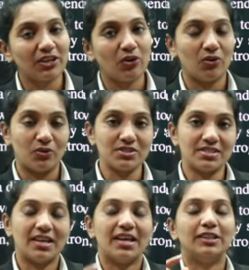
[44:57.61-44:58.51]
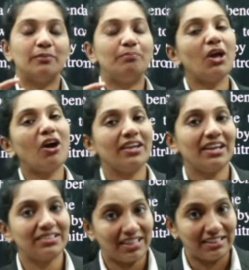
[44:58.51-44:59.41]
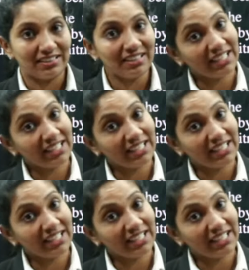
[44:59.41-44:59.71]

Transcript: cause the blockade in the